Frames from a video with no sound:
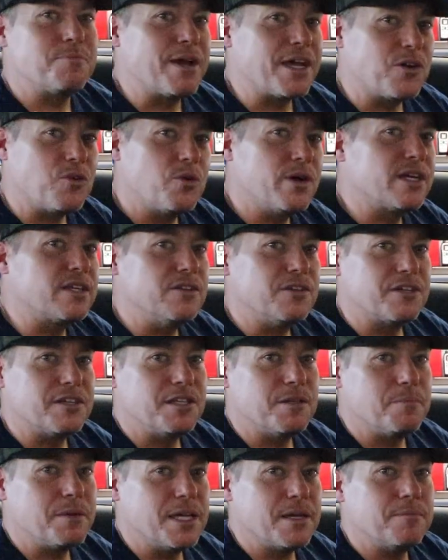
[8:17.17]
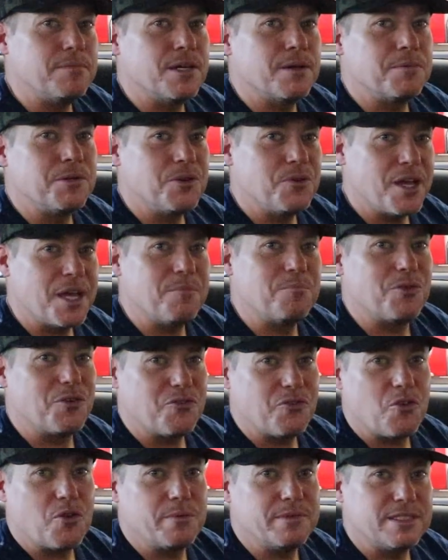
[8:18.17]
that's my quick look at the BMW
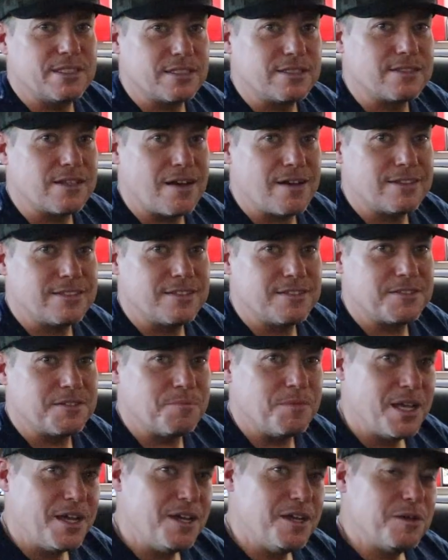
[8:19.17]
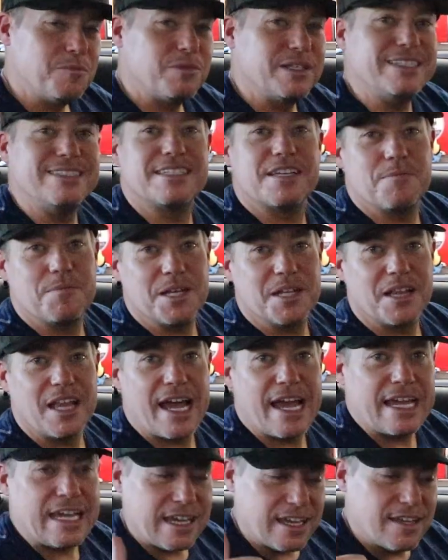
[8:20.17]
M Performance exhaust system. Please give
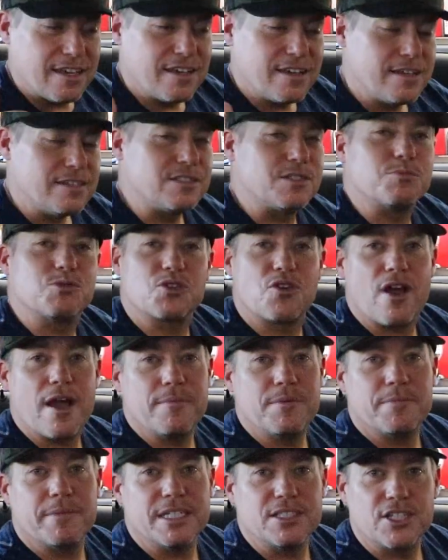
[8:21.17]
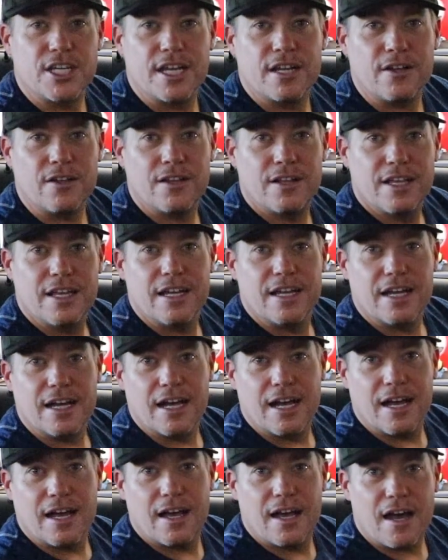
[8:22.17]
me a like and subscribe to my channel.
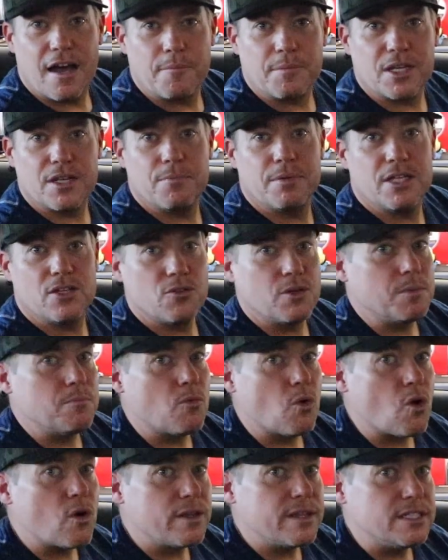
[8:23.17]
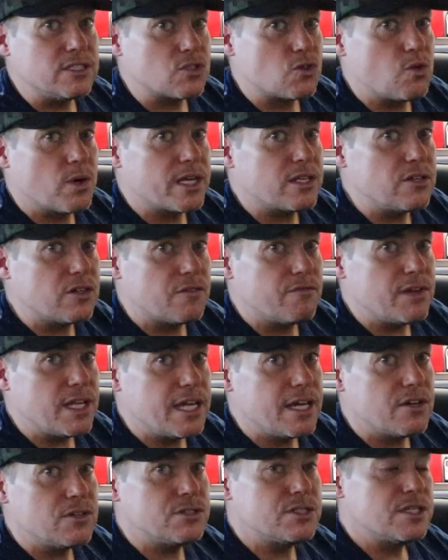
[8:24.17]
I'm going to be doing more of these quick
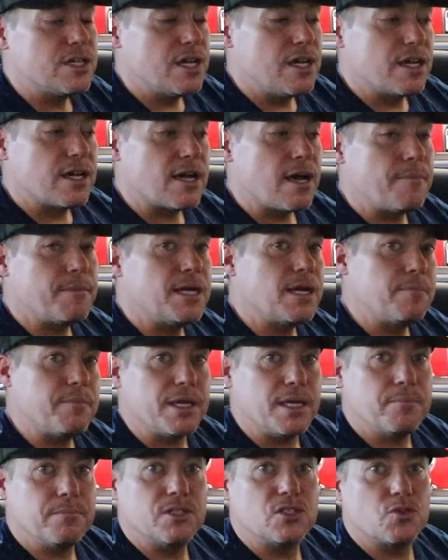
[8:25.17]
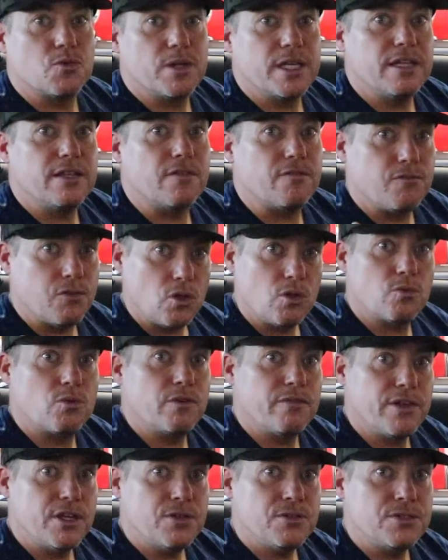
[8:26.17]
look videos coming up in between the
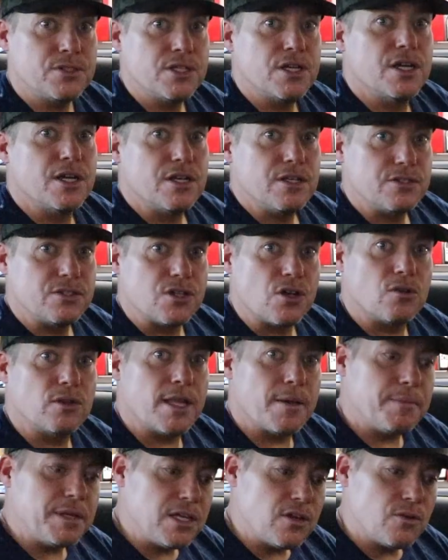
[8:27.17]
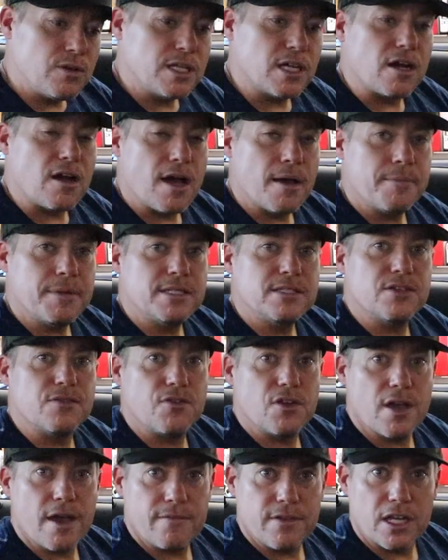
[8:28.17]
full reviews. So let me know in the
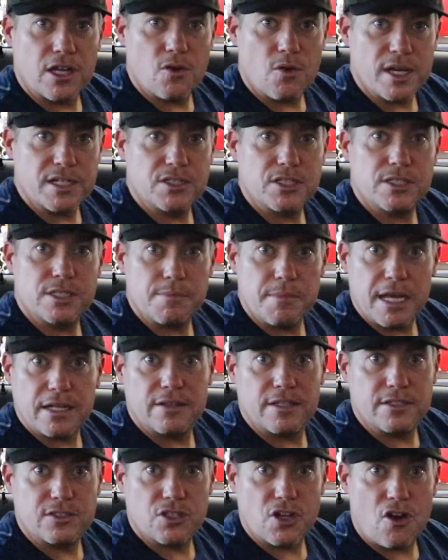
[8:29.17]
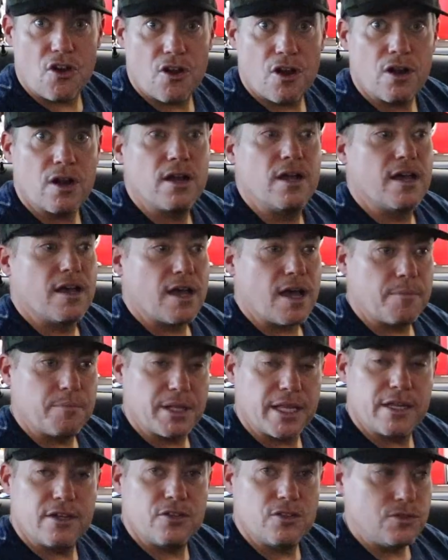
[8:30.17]
comments if you have any questions about this car.
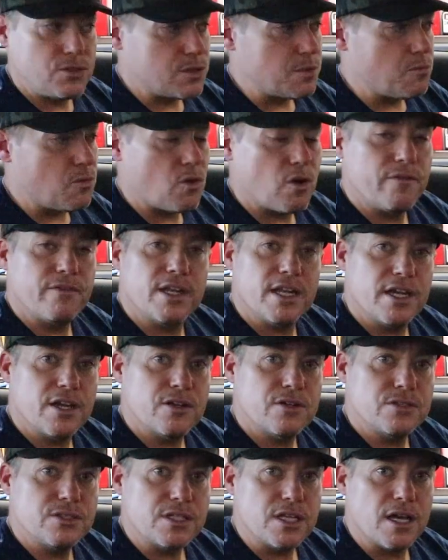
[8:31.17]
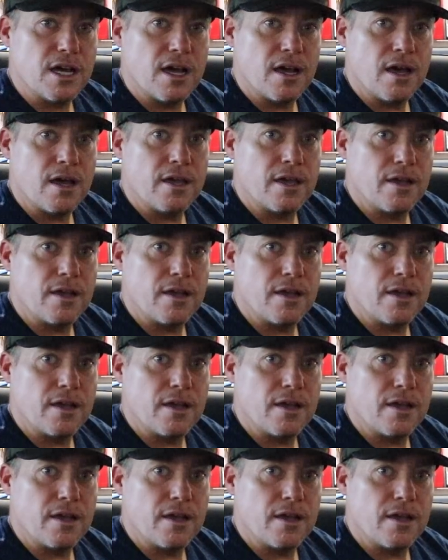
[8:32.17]
I plan to do some more videos